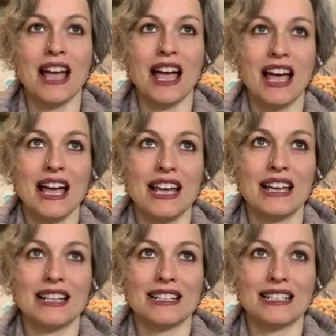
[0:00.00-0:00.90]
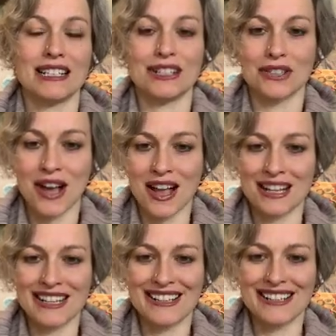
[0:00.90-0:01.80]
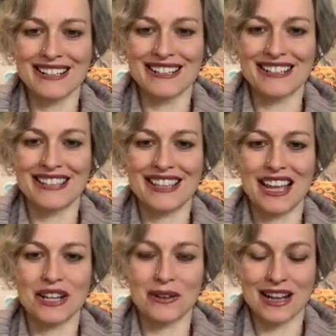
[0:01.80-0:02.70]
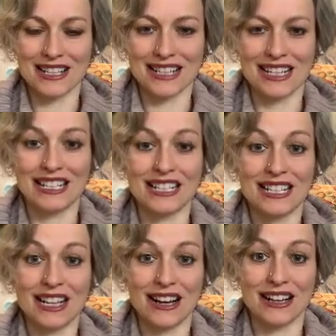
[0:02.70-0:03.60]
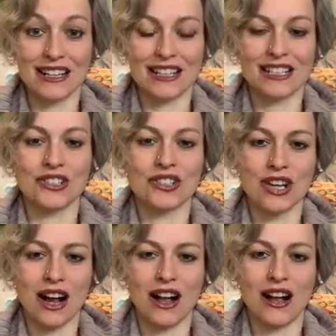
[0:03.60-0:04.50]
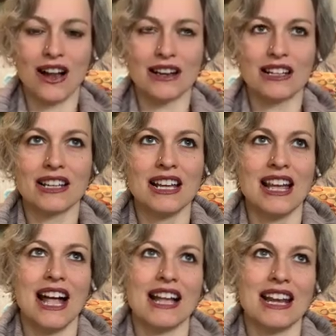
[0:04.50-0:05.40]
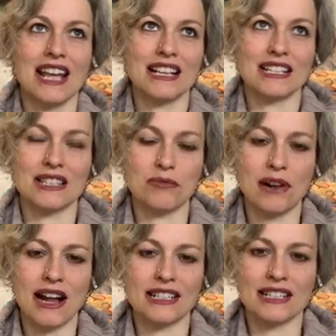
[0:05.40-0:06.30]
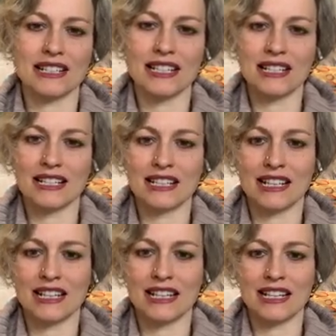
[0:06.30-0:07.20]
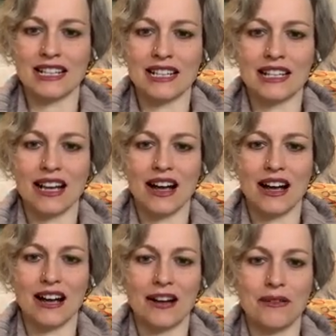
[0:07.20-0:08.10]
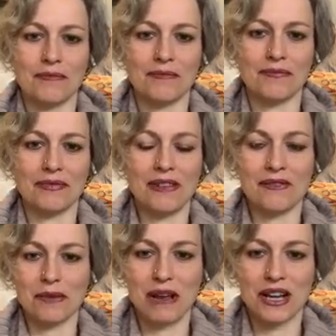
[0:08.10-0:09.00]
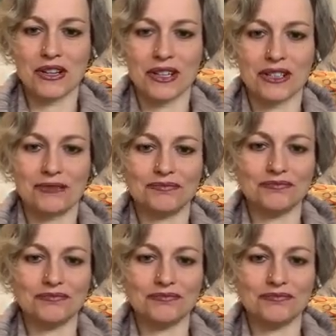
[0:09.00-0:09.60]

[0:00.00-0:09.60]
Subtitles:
And in Chinese, they translated dhyana as Chan. And as the practices and the information